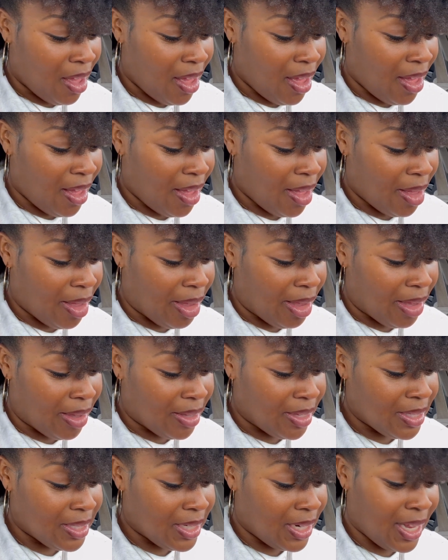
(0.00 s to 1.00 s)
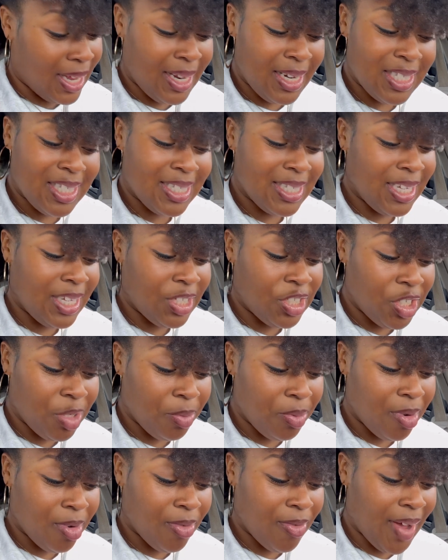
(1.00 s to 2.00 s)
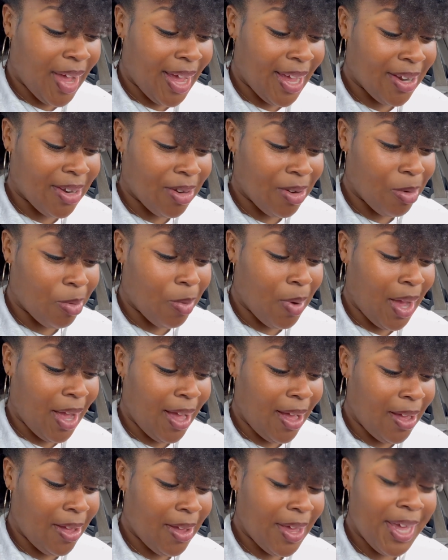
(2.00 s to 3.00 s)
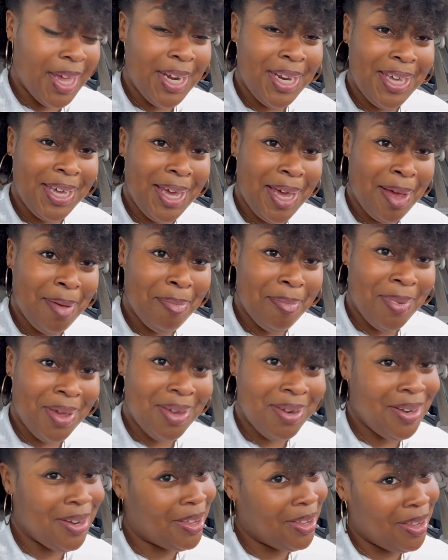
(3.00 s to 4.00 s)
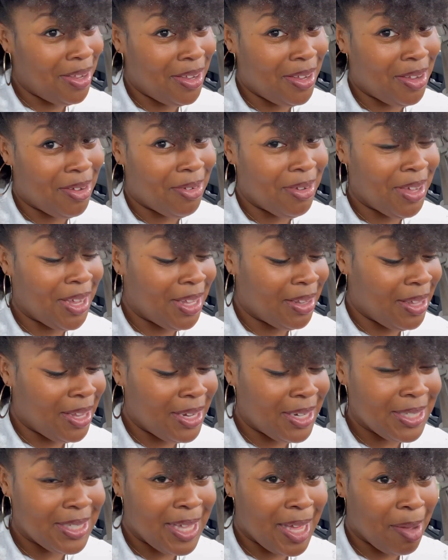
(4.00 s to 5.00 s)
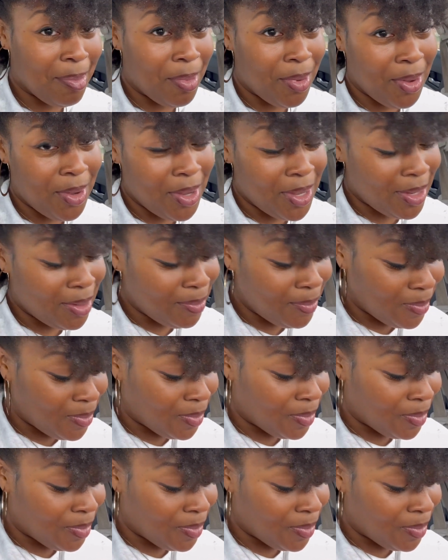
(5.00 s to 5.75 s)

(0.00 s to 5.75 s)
Uh, he's an anesthesia provider. Wow, and he got money. Okay, ladies, hop on.